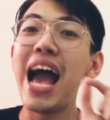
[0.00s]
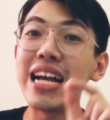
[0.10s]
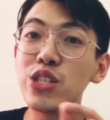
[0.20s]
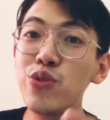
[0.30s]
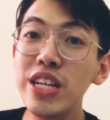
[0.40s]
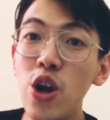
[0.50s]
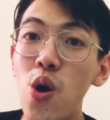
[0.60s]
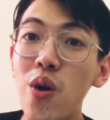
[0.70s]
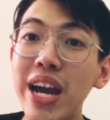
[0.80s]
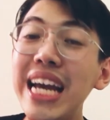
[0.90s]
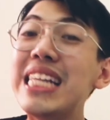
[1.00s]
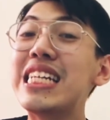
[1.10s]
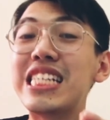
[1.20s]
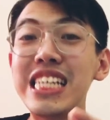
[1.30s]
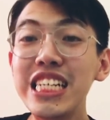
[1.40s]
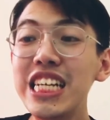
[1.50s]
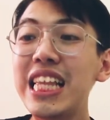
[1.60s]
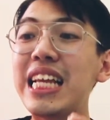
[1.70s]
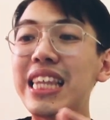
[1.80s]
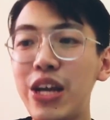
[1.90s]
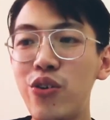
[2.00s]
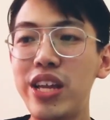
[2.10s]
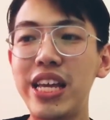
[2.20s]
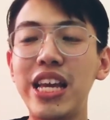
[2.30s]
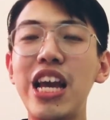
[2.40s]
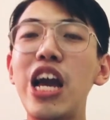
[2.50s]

As we know, in the signaling theory,